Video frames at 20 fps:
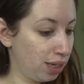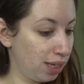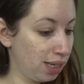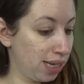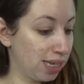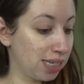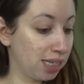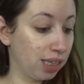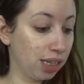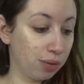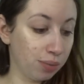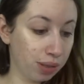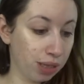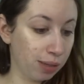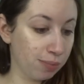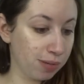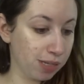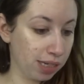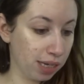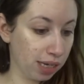is a liquid
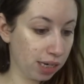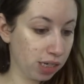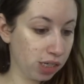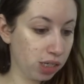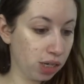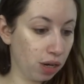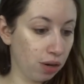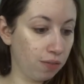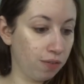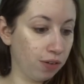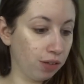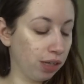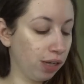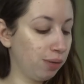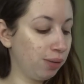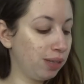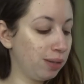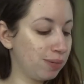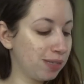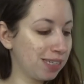lipstick. So for
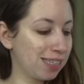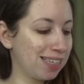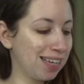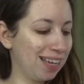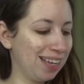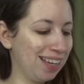liquid lipsticks,